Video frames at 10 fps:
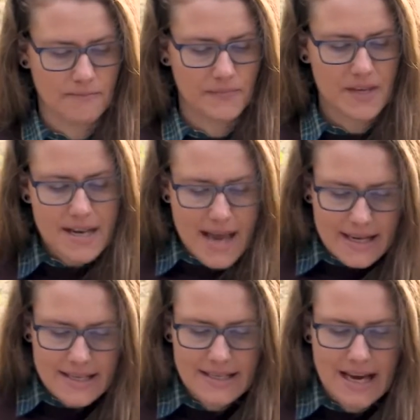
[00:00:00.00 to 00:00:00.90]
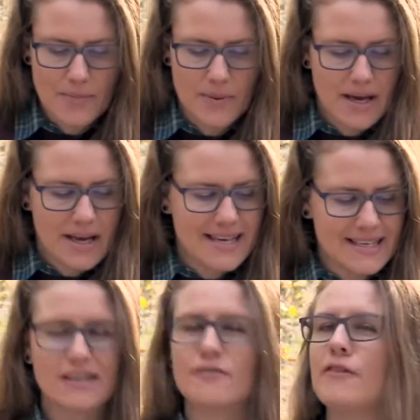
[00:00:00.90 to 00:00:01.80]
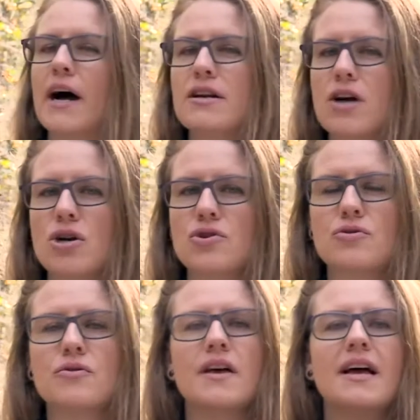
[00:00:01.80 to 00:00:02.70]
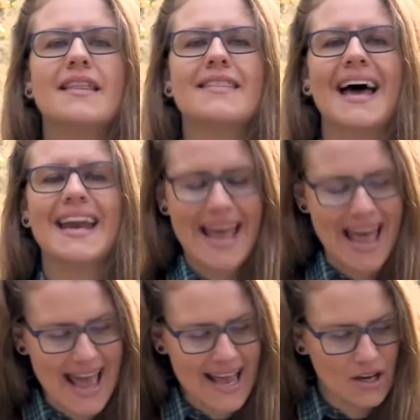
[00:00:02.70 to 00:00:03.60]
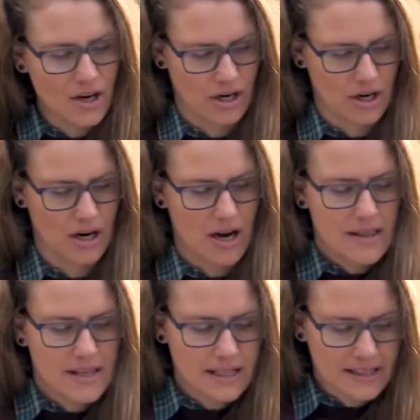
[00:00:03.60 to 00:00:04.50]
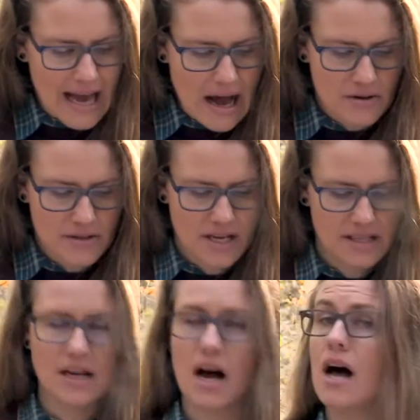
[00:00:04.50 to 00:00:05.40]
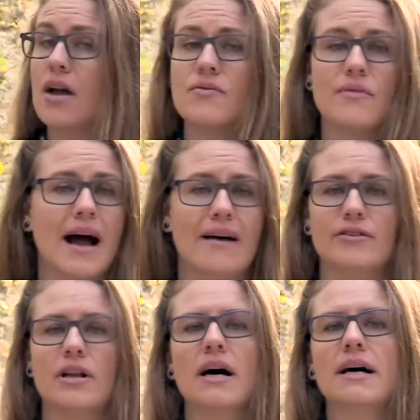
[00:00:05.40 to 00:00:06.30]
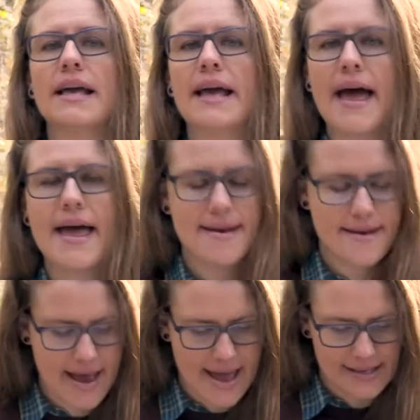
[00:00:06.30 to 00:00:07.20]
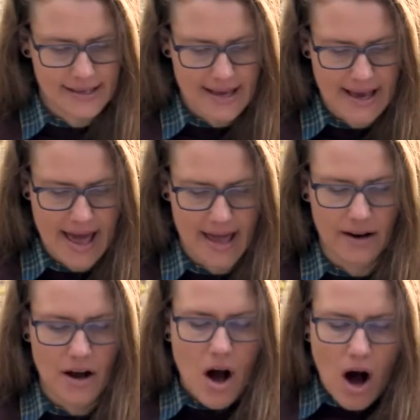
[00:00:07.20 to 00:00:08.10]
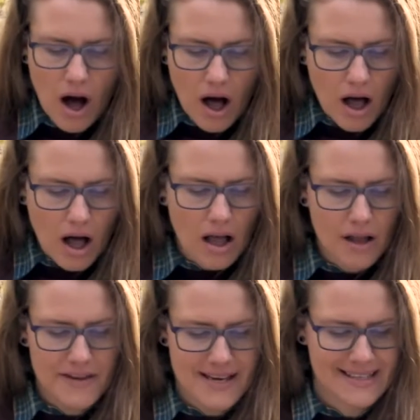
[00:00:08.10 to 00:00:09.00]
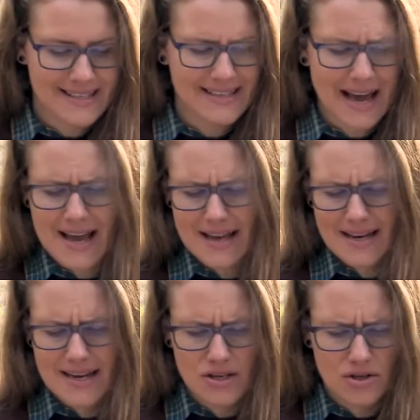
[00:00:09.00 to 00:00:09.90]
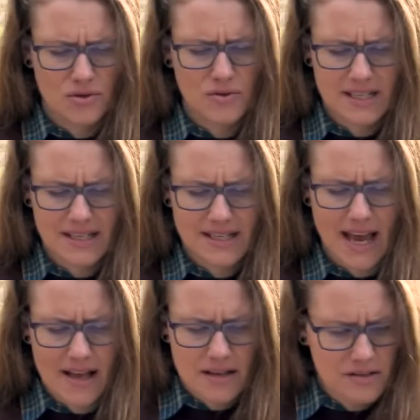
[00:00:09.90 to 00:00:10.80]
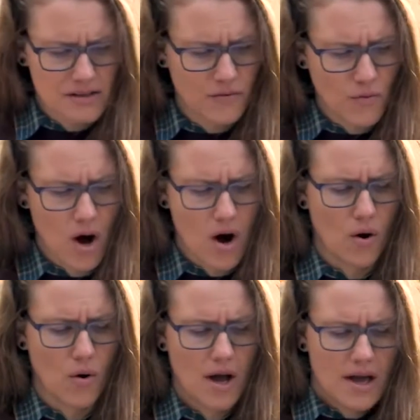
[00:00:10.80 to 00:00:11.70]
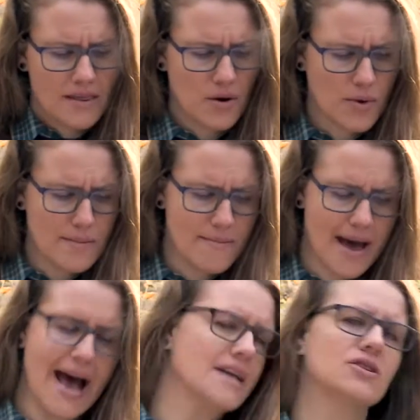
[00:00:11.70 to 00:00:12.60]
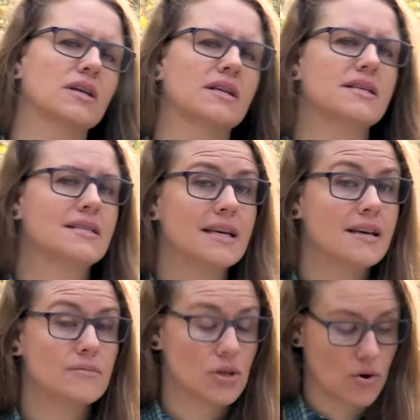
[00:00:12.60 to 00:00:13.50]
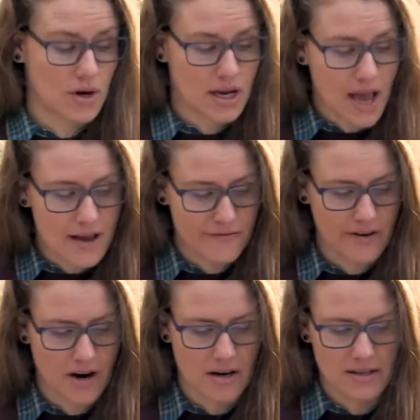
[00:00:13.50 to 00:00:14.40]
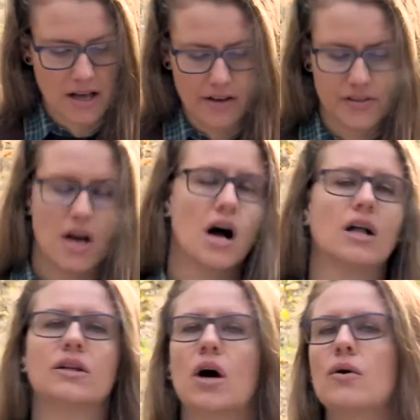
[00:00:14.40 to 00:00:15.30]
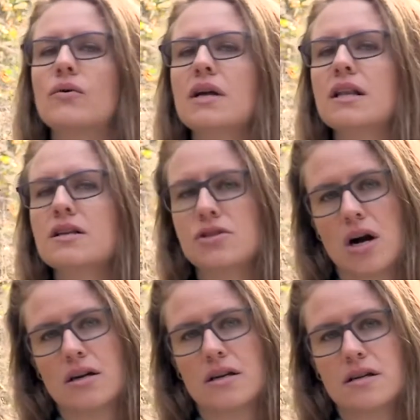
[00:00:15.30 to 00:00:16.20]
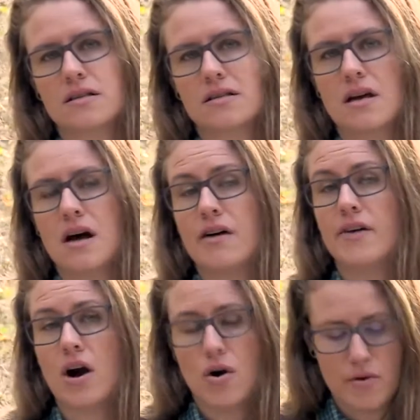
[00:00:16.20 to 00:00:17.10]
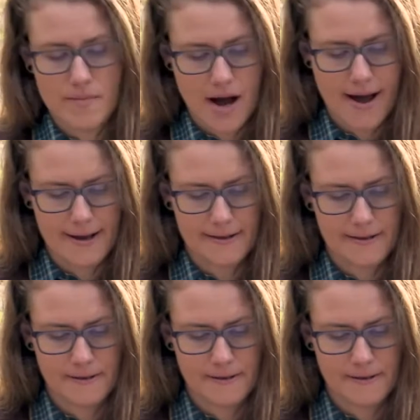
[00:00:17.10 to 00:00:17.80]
The next step is to find our truth, that anchor that allows us to unravel again and again all the anxiety-inducing tales of woe that we magically seem to create for ourselves alone in the darkness of our own mind.